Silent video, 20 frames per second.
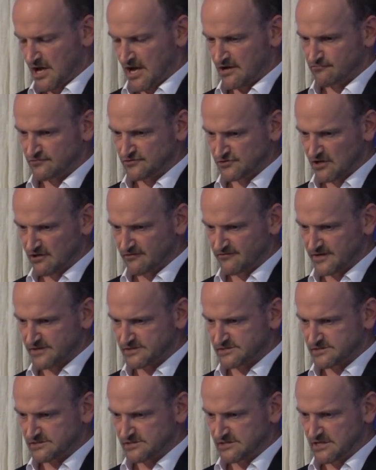and resolve
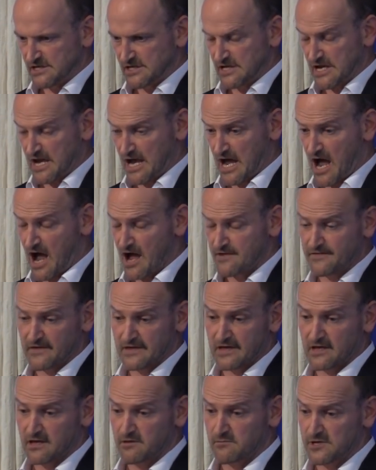it. I
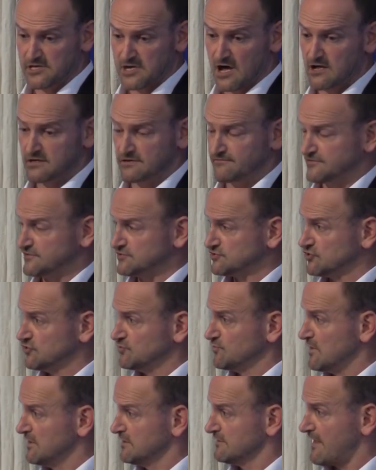think it can be done if there's
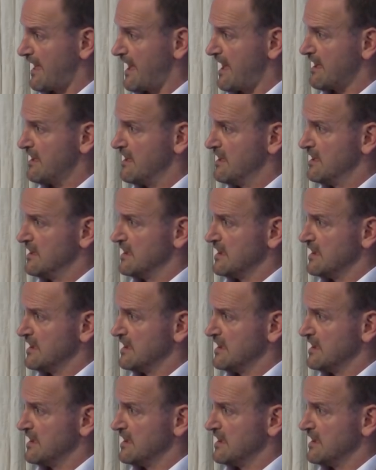goodwill there,